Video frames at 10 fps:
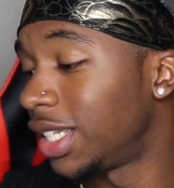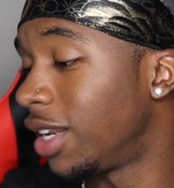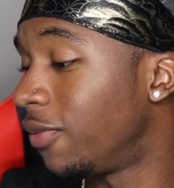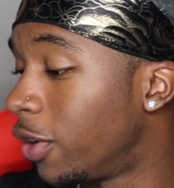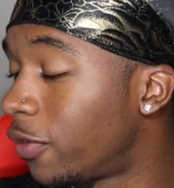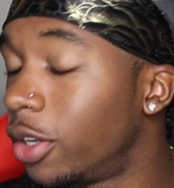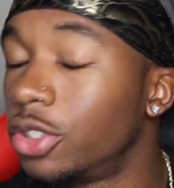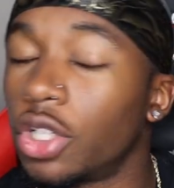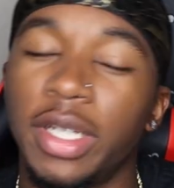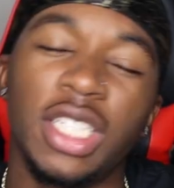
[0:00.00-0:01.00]
that's the end of the video. If
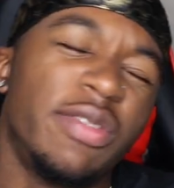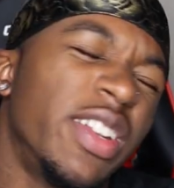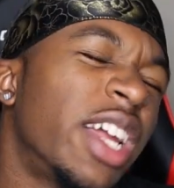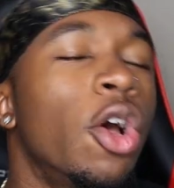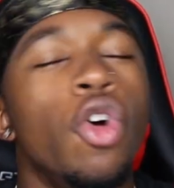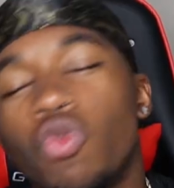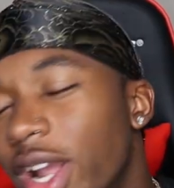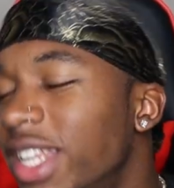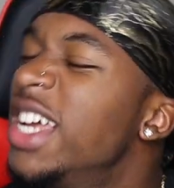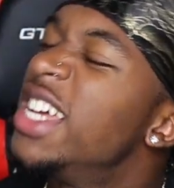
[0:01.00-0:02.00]
y'all enjoyed, make sure you like
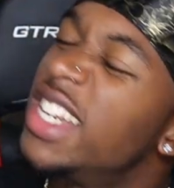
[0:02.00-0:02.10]
right